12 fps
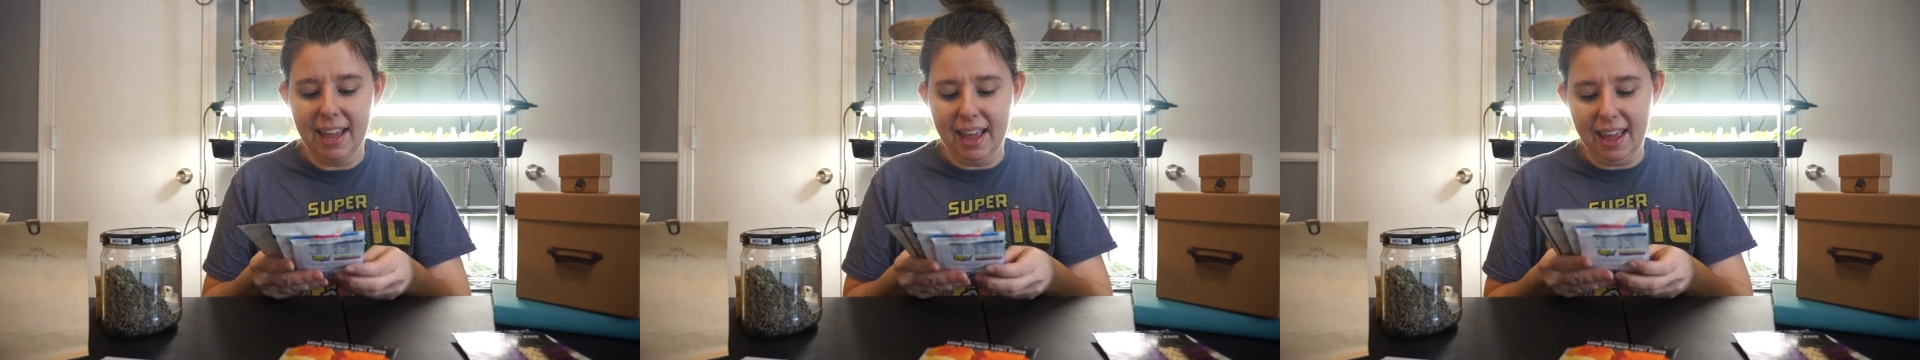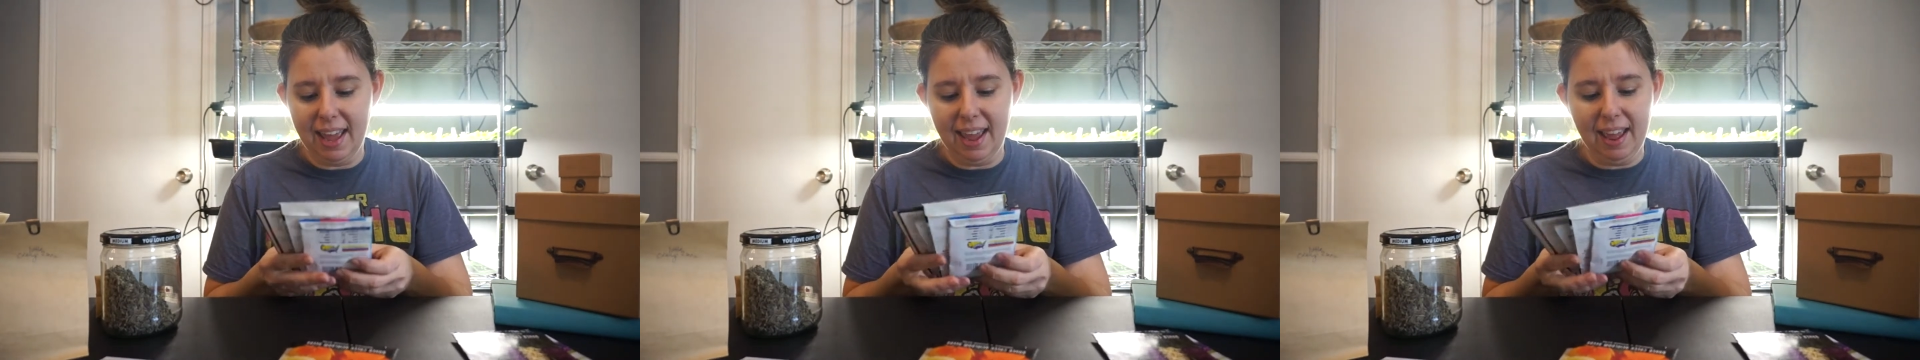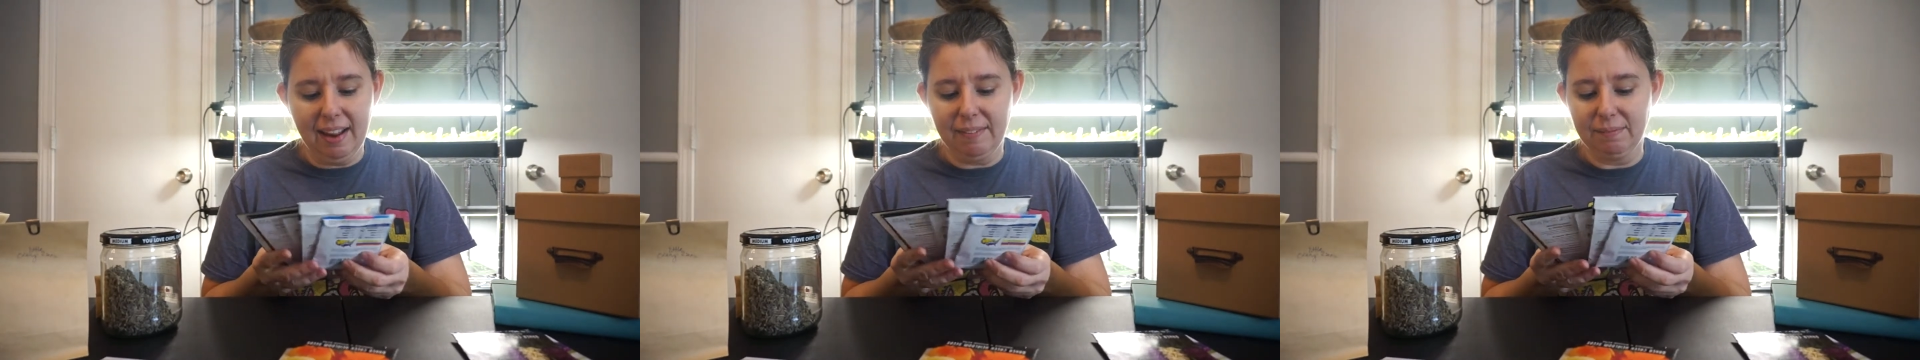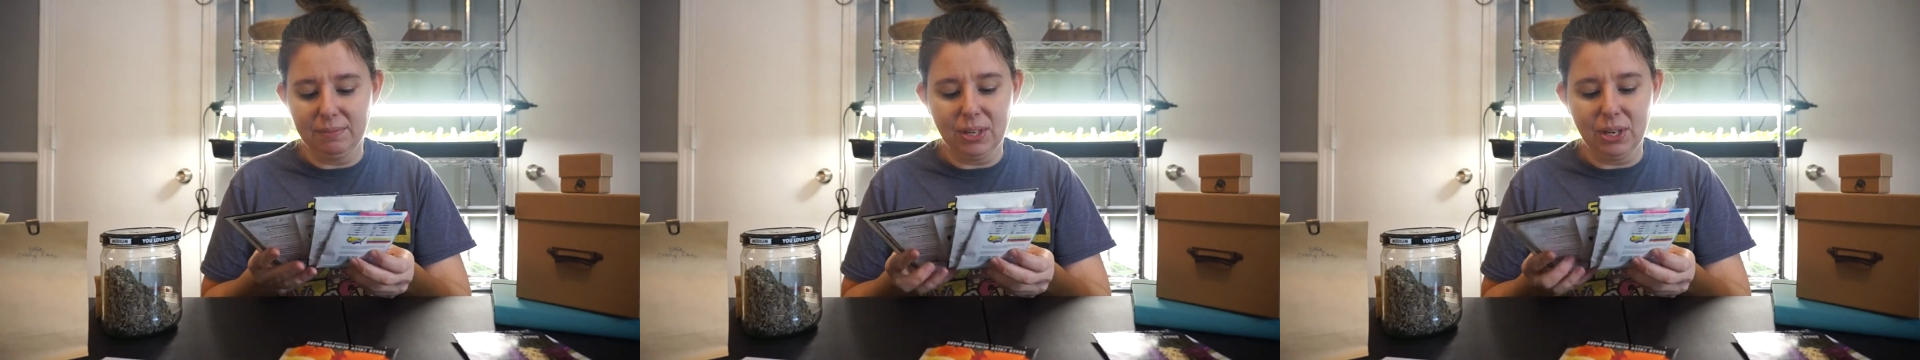
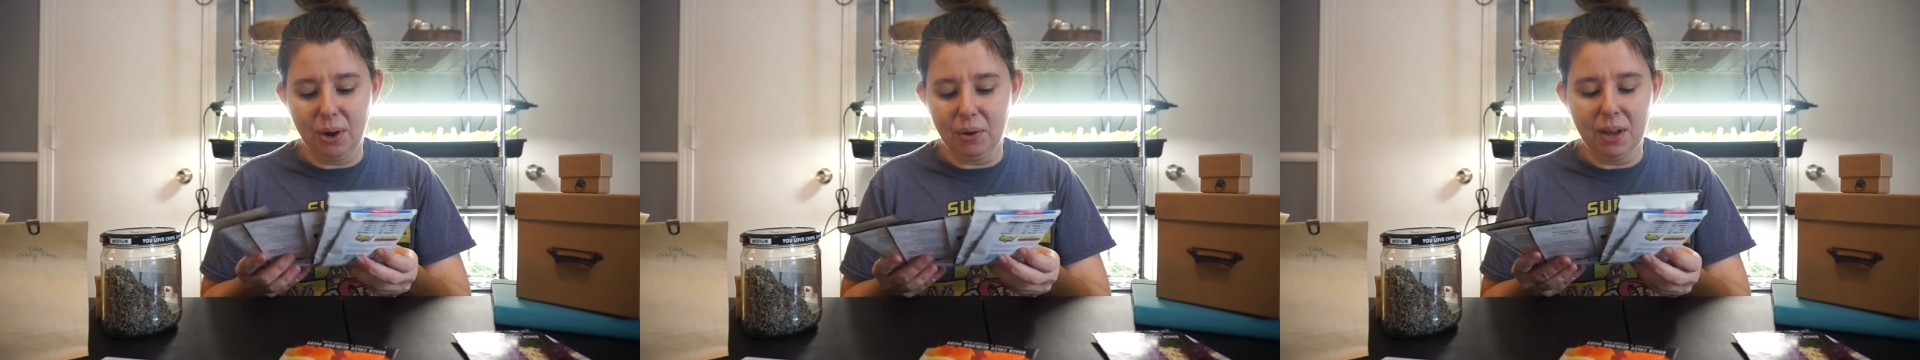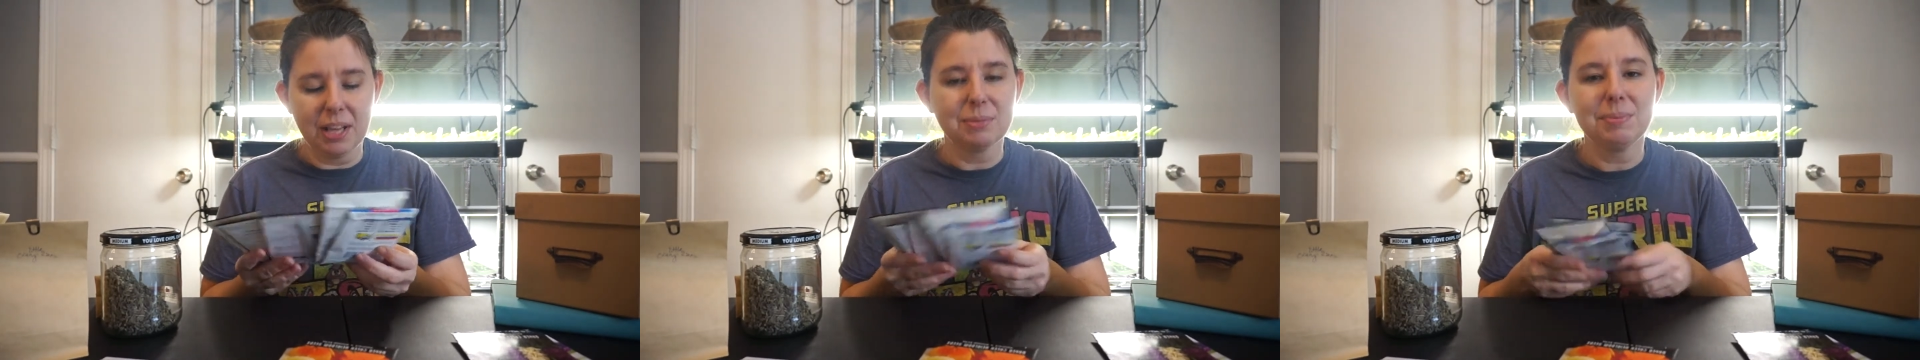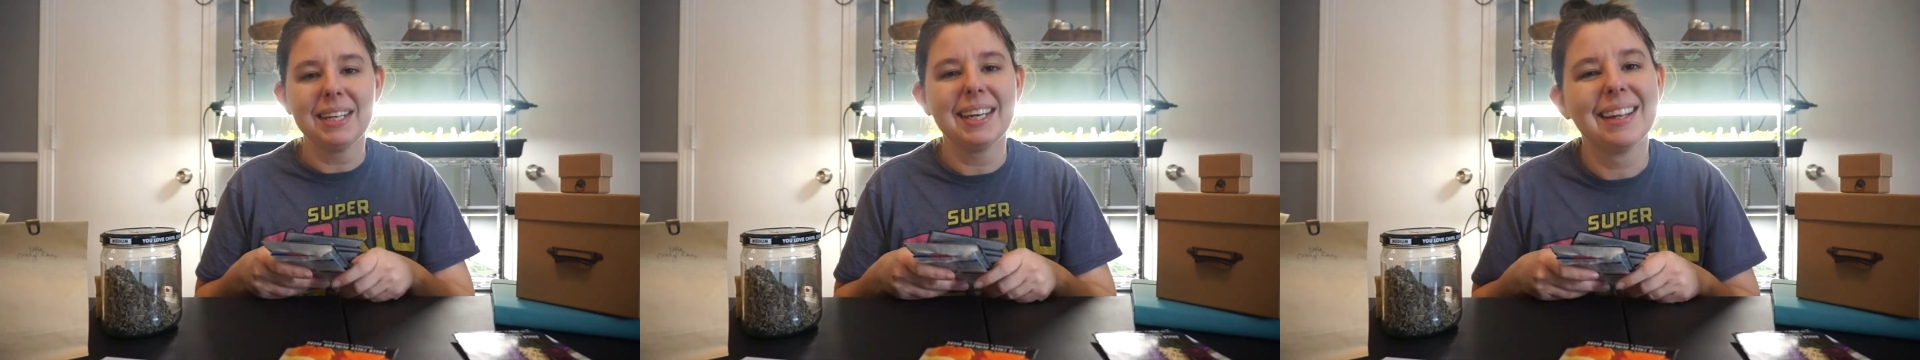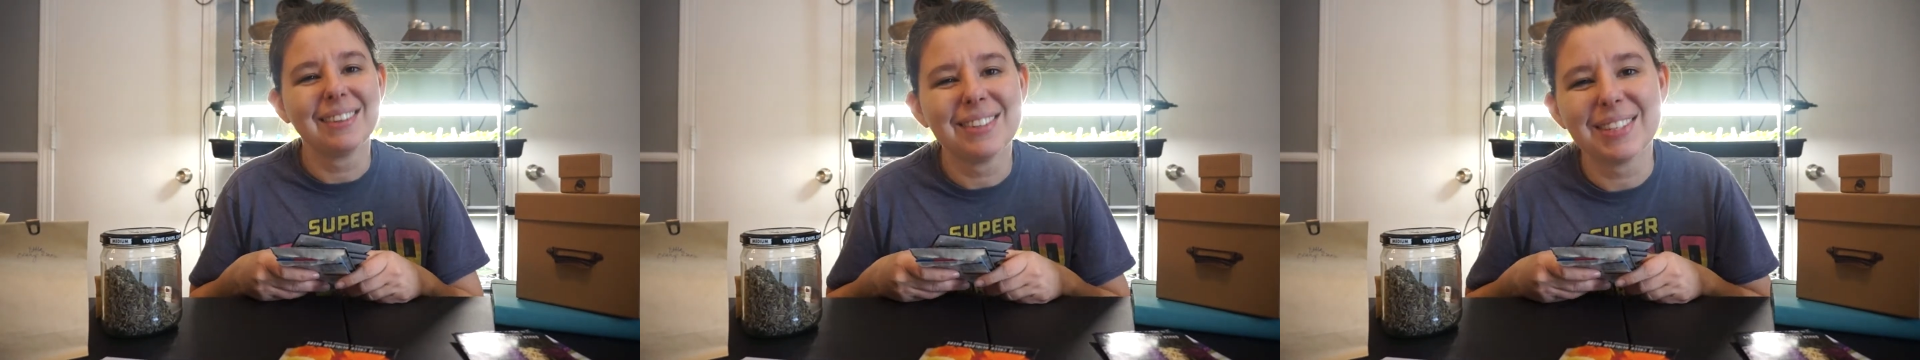and, you know, as many
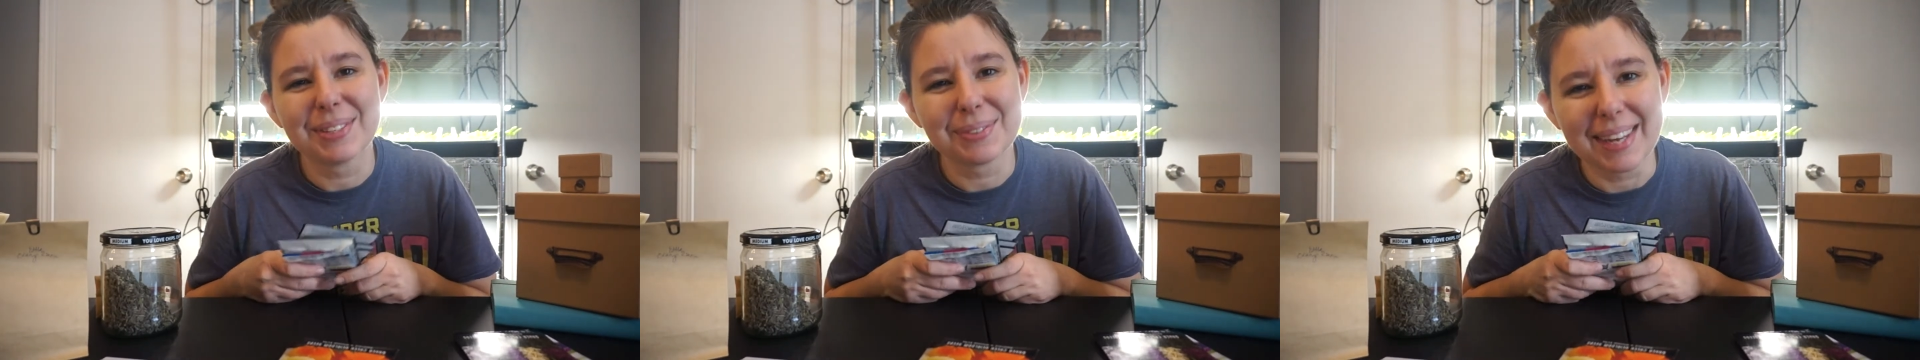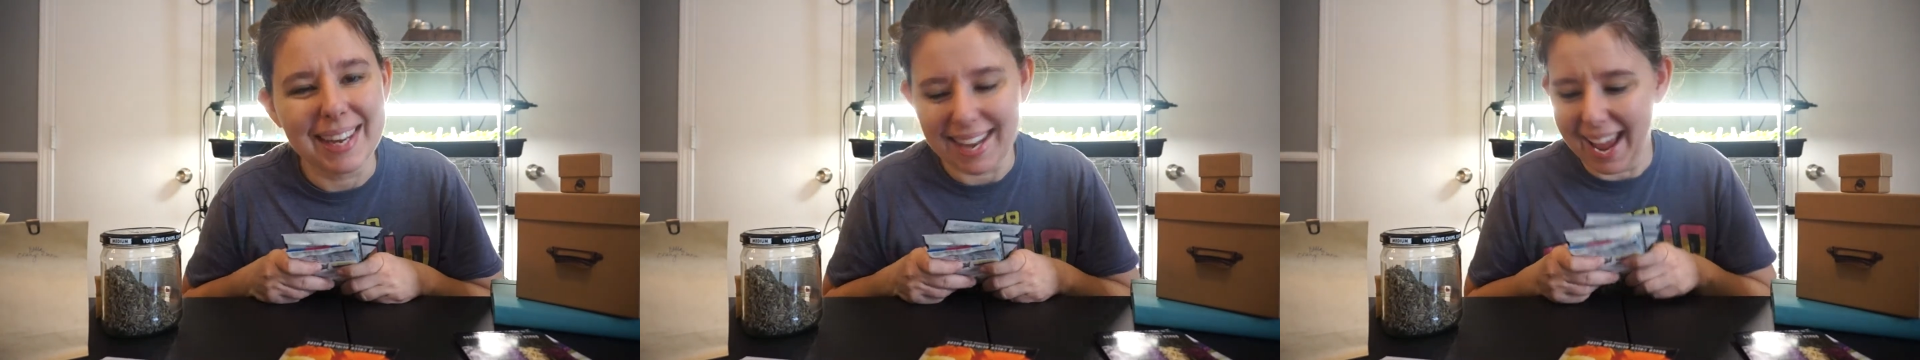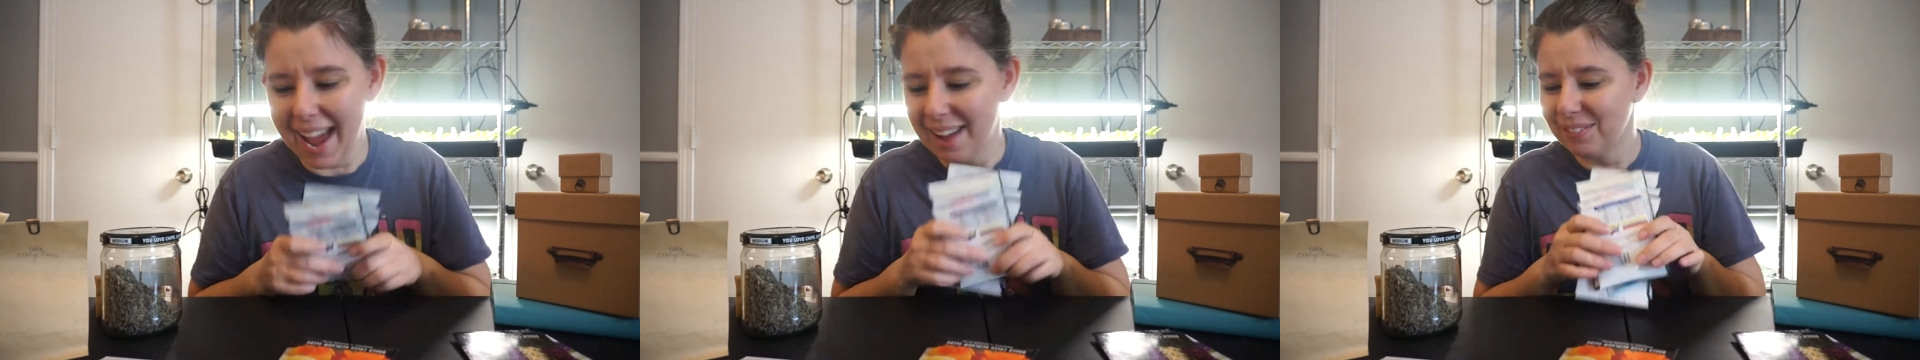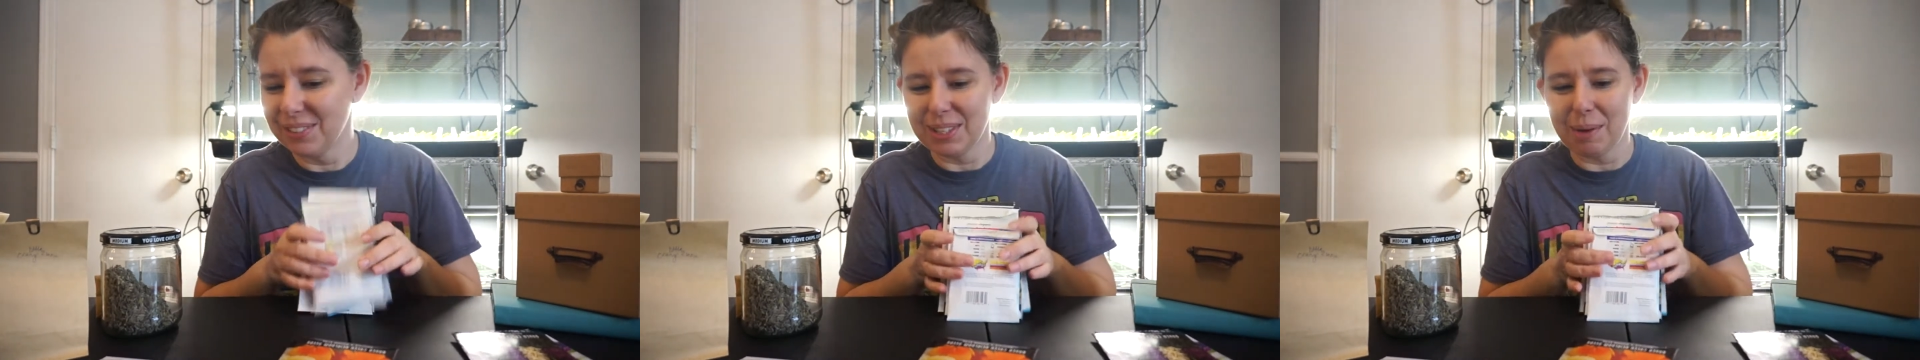colors as we can
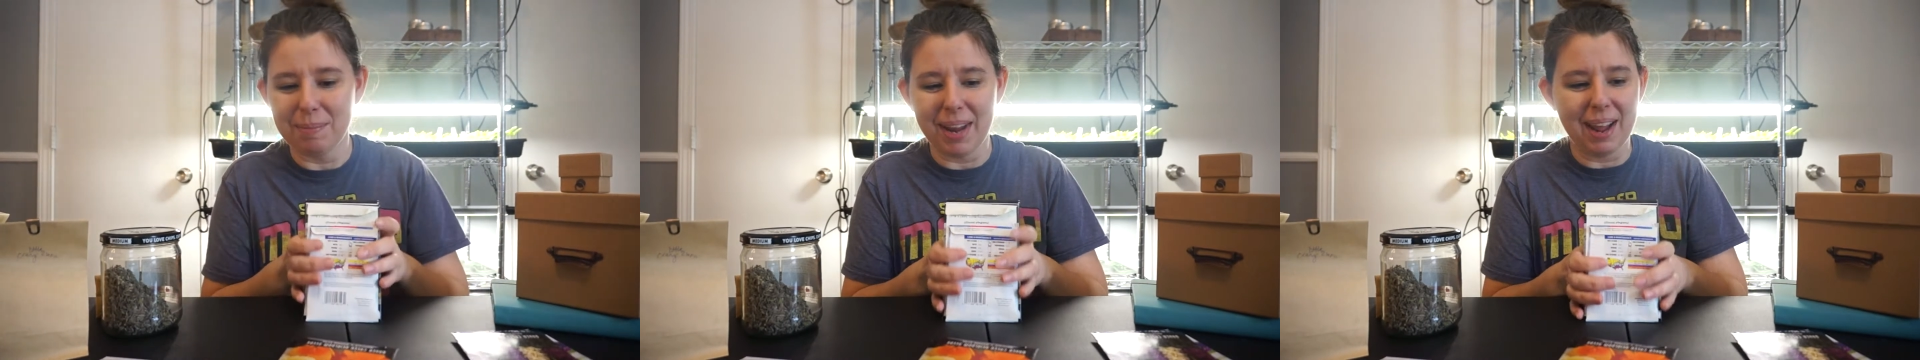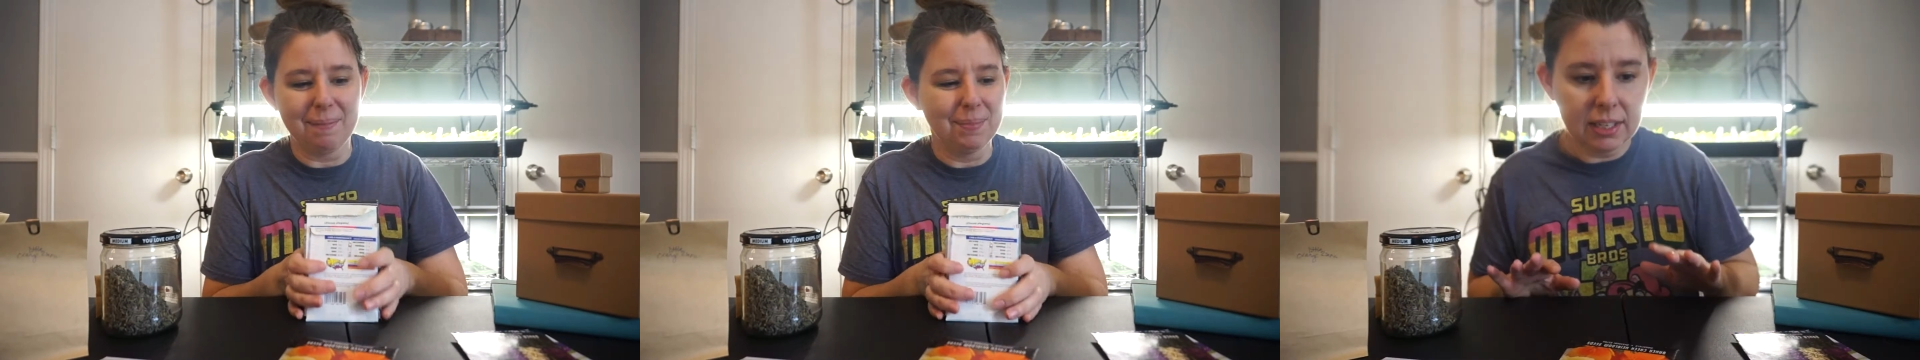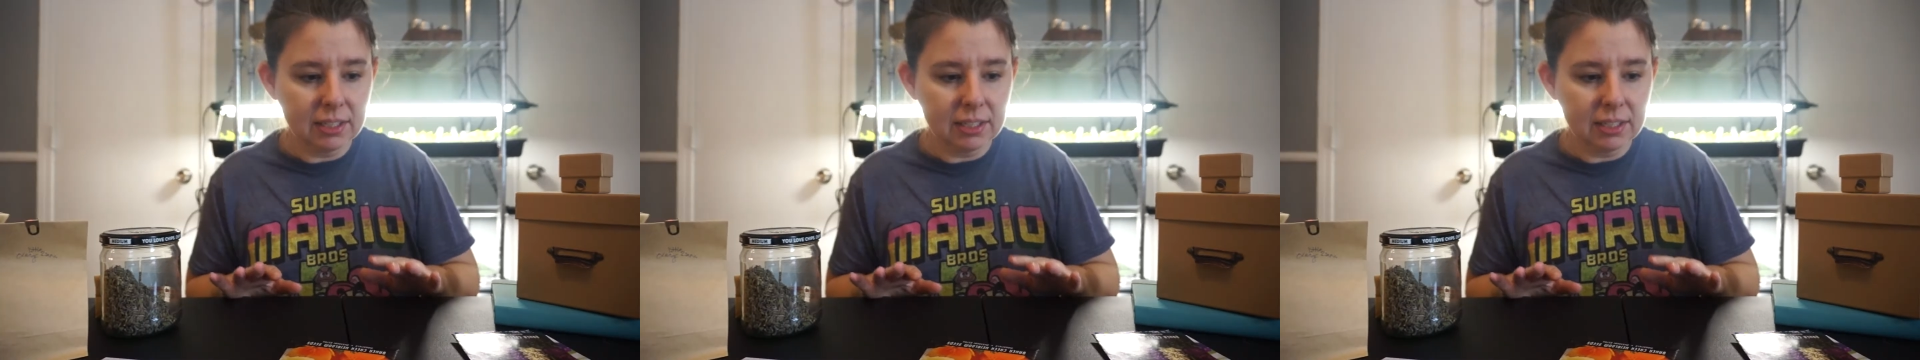have someday.